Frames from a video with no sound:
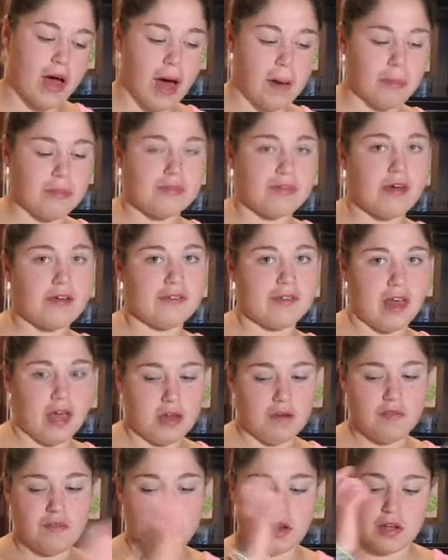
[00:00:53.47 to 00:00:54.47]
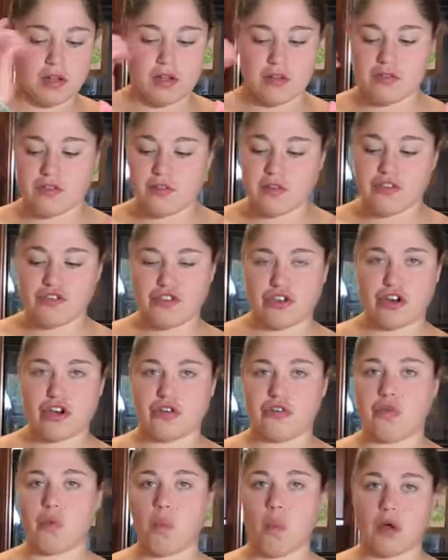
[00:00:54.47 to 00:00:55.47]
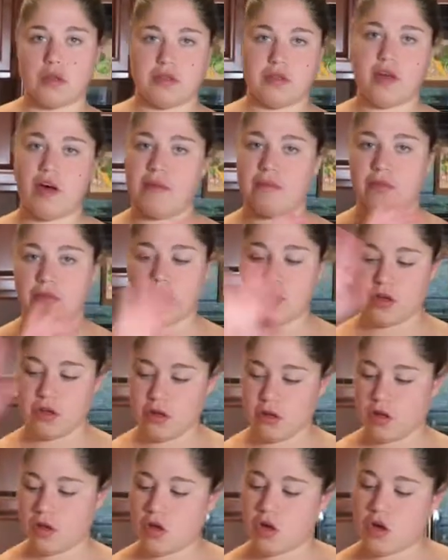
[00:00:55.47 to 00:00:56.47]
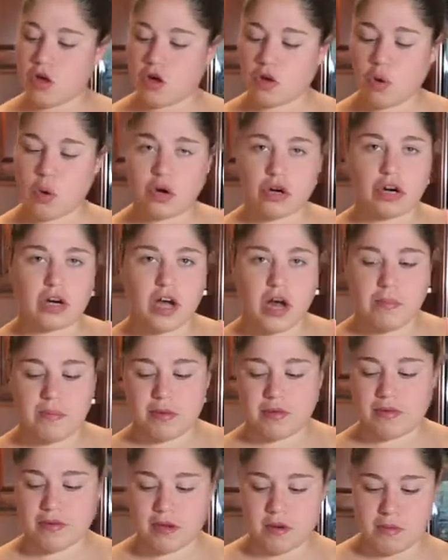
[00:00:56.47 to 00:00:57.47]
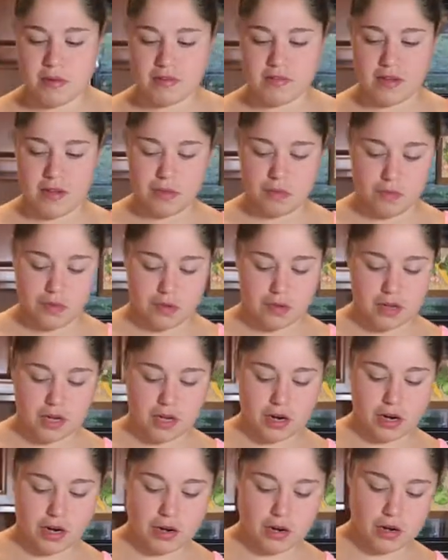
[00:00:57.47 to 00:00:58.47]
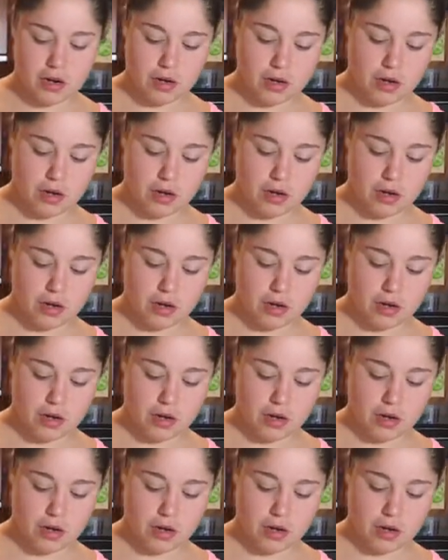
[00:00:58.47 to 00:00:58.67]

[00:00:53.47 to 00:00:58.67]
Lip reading: applesauce, and vanilla. So this sugar is the 1 cup. The 1/4 cup is going to be saved for later.